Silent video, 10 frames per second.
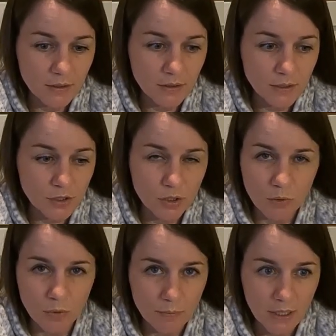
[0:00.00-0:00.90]
the snow
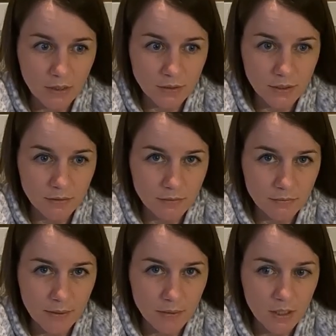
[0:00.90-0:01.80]
will melt and
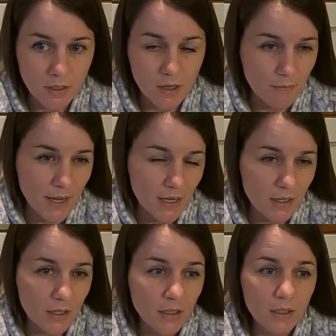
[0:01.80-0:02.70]
maybe not come
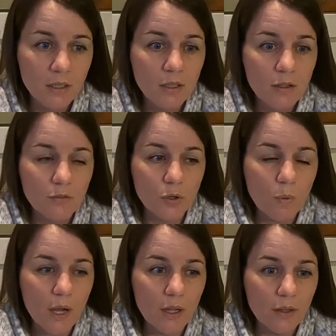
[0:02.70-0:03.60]
back for a while.